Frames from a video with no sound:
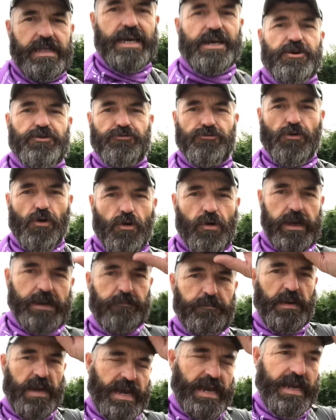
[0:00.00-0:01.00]

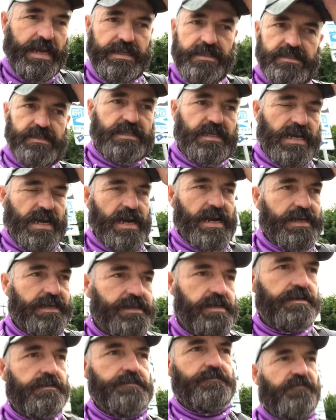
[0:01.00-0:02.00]
growing pains kind
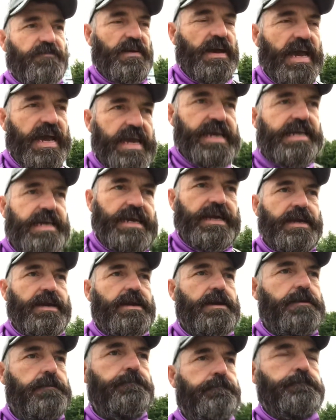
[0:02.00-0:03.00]
of aching.
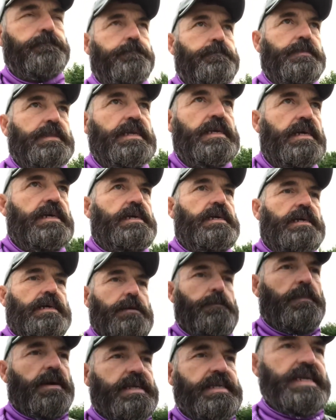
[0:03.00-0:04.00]

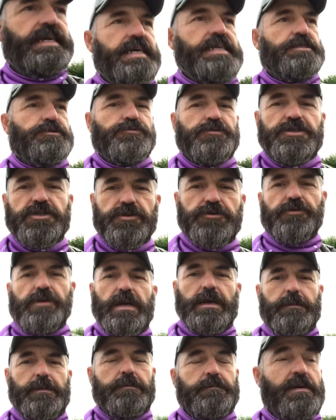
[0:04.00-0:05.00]
My knees were
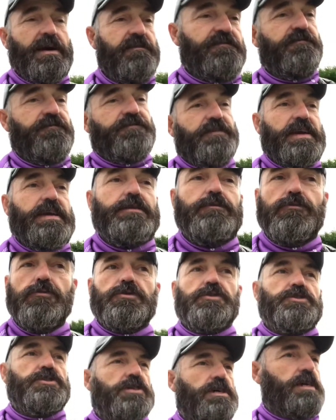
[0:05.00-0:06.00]
screaming, my feet
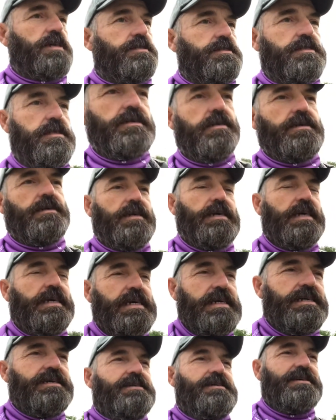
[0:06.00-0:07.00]
were just,
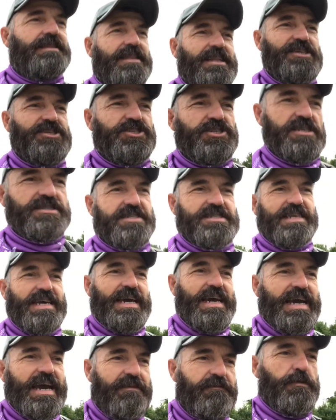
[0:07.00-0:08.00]
let's just
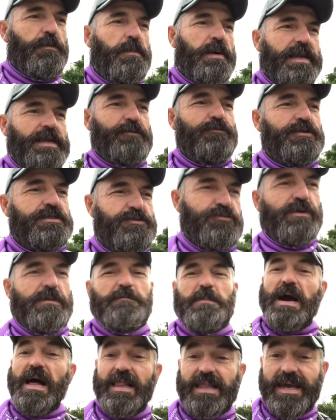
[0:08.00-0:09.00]
say everybody was
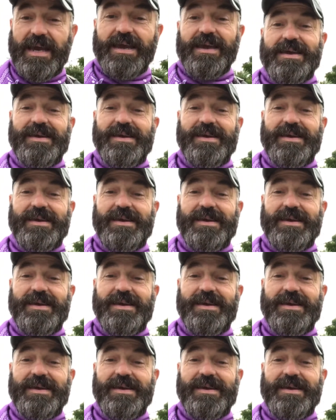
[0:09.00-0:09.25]
rebelling.